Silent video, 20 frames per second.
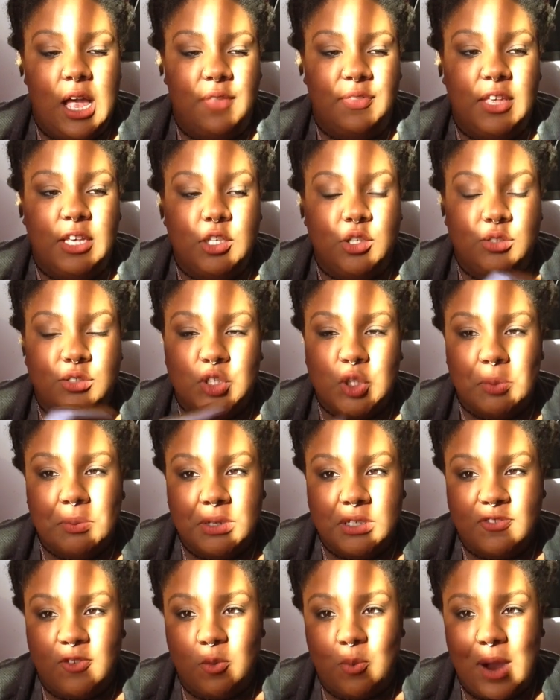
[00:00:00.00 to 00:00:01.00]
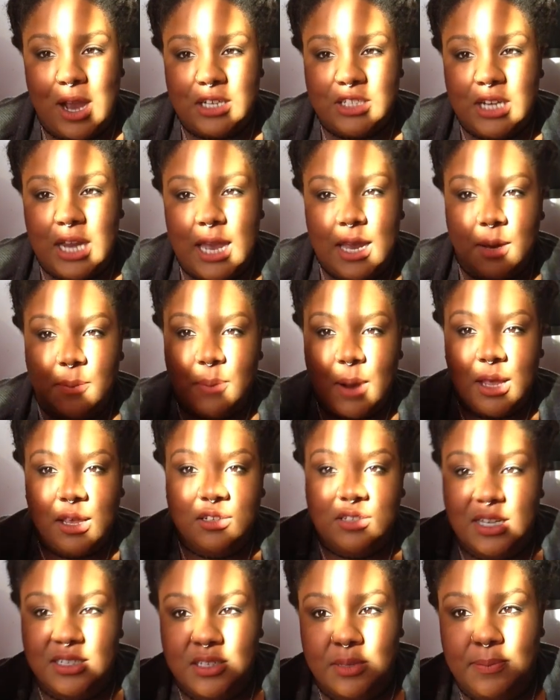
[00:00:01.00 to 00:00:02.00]
Thank you so much for watching. I
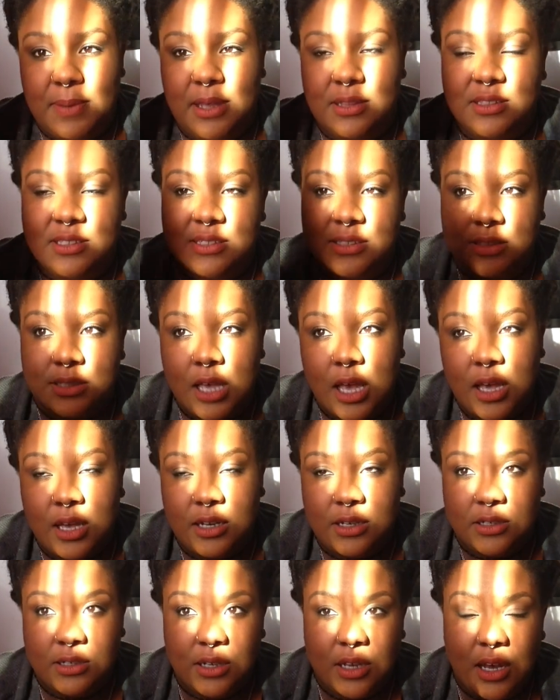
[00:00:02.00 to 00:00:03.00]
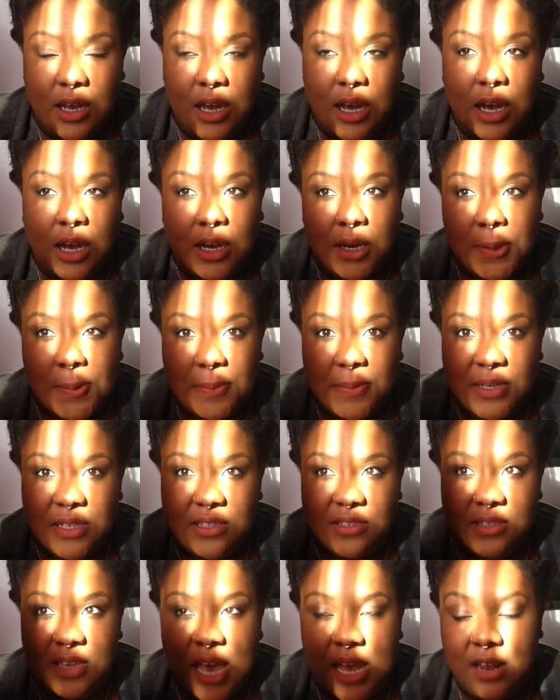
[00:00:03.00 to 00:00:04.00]
apologize about the sun.
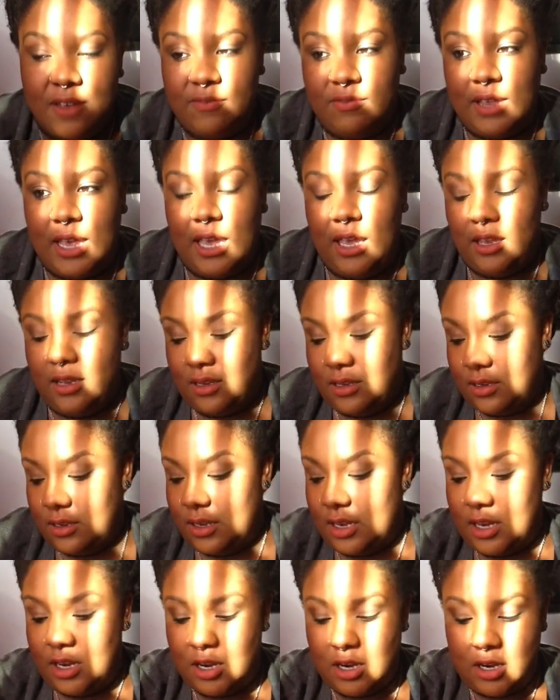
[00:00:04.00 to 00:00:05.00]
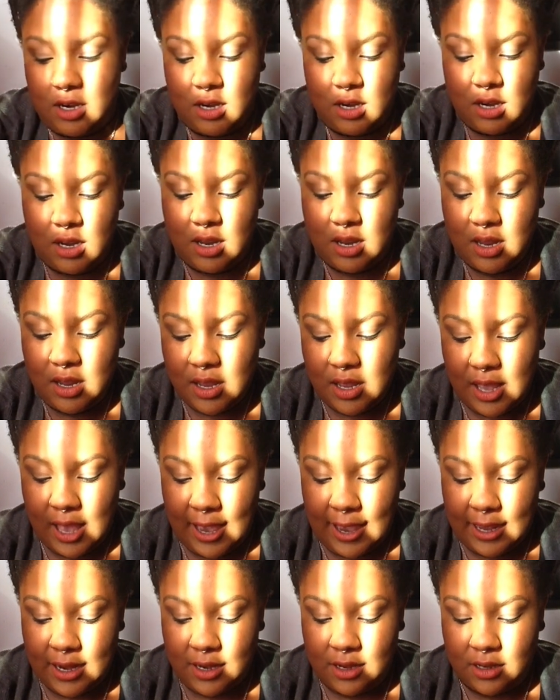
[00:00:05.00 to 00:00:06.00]
It's kind of late here.
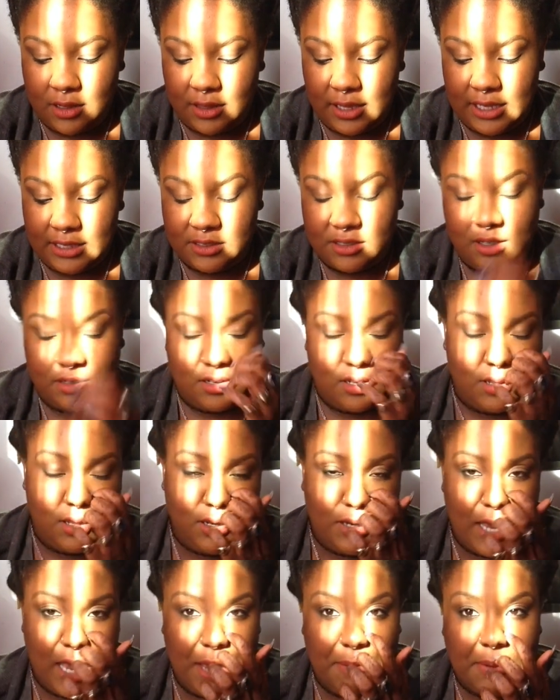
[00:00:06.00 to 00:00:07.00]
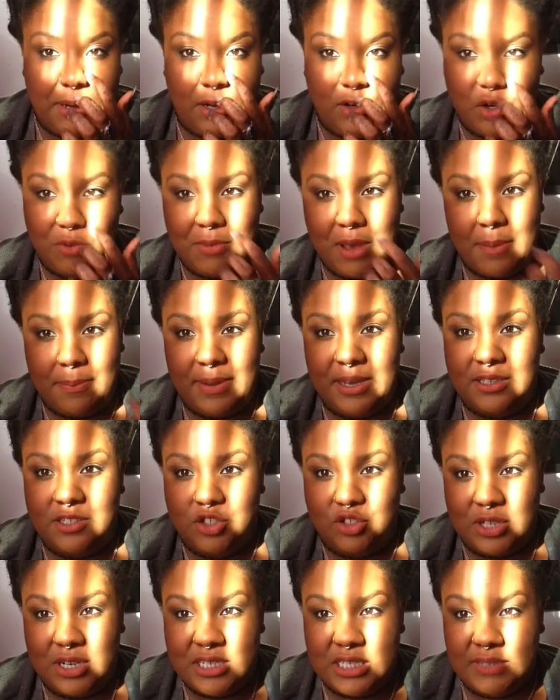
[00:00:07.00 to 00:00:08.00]
Got a late start to the day, but I'll do my
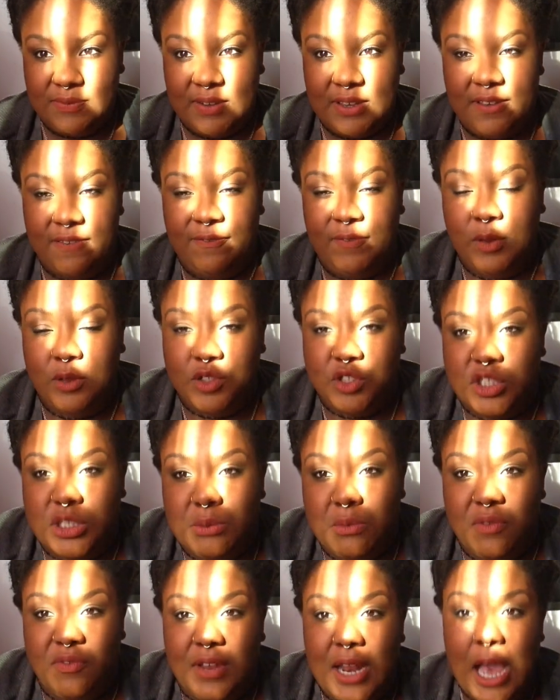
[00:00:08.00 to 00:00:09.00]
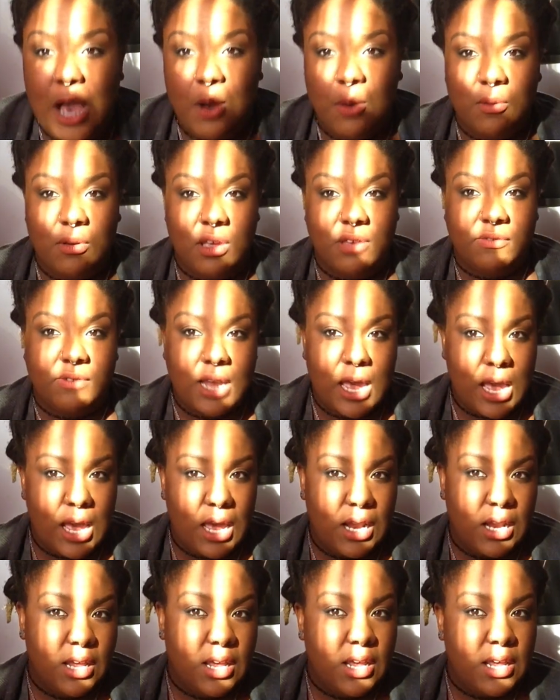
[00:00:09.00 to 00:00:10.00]
best to try to see if I can filter some of it out. If not,
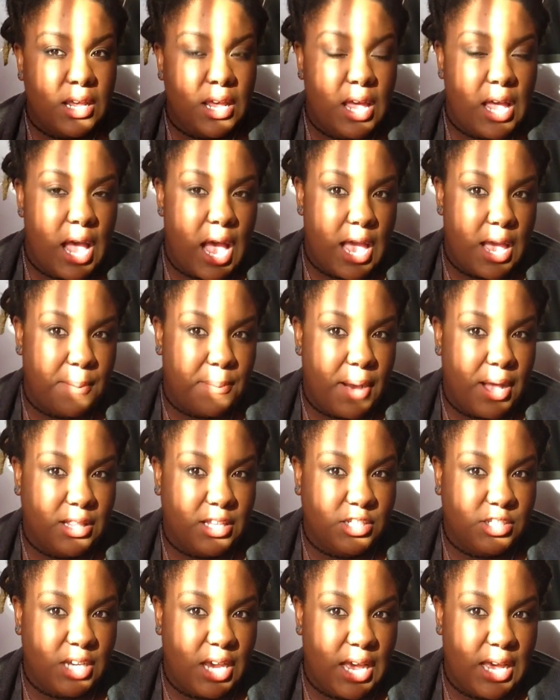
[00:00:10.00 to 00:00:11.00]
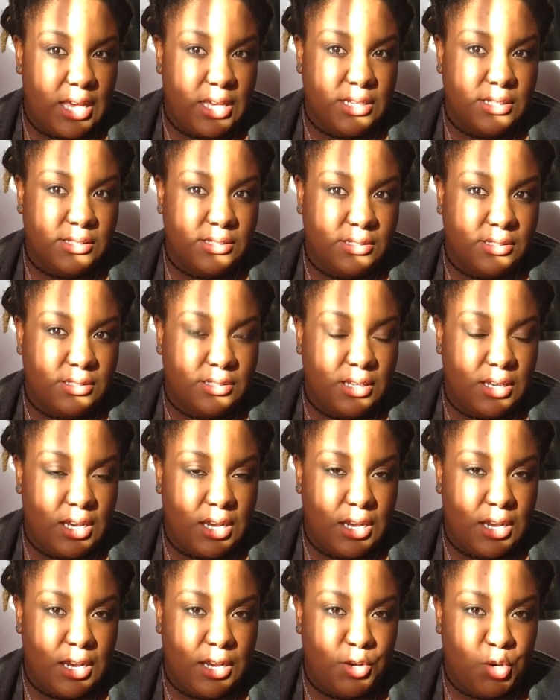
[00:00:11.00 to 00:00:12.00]
I apologize.
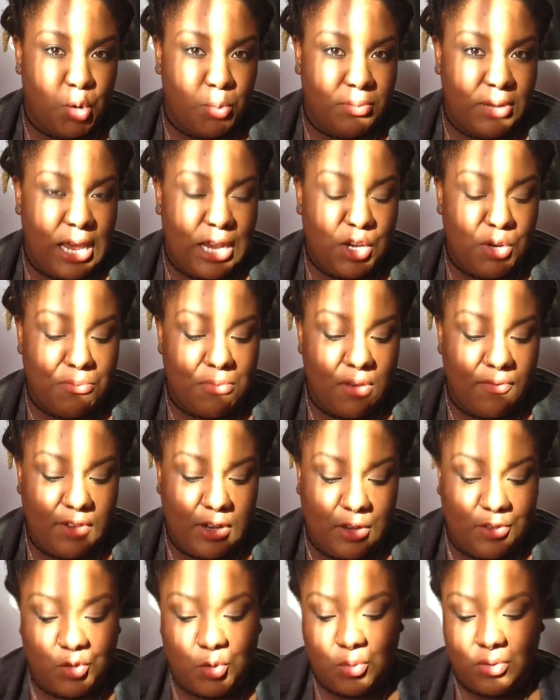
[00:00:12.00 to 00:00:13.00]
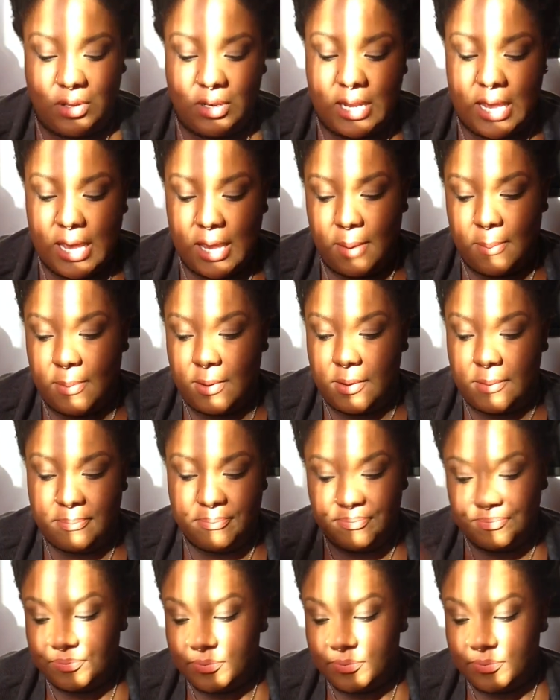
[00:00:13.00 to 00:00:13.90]
Normally I do my videos during the day, but